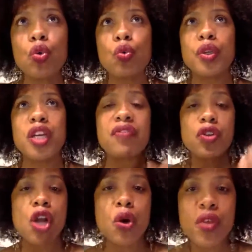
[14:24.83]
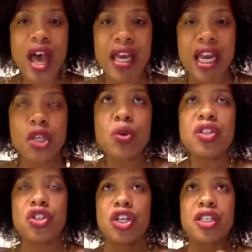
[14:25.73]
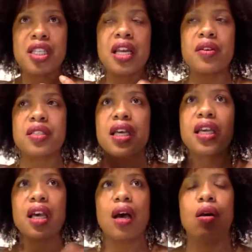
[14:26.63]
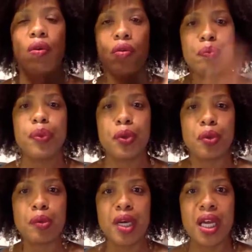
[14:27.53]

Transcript: would never know that, and you can just, and I was like, oh, boom.